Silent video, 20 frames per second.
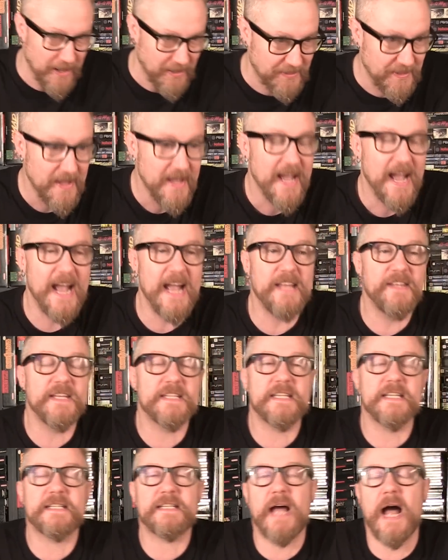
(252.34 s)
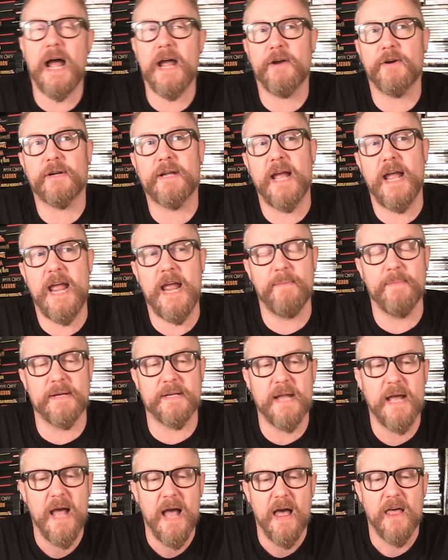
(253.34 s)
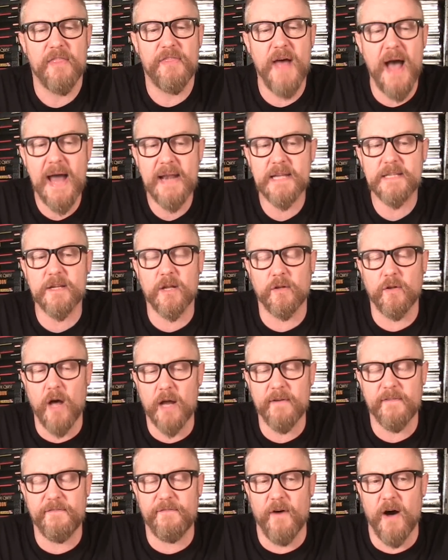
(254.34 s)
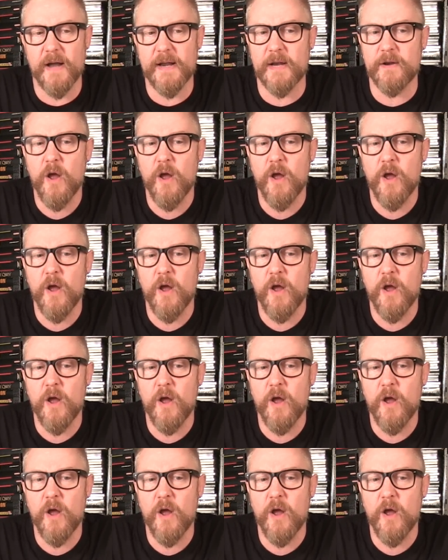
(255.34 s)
with in this entire game, and that is a lot of fun.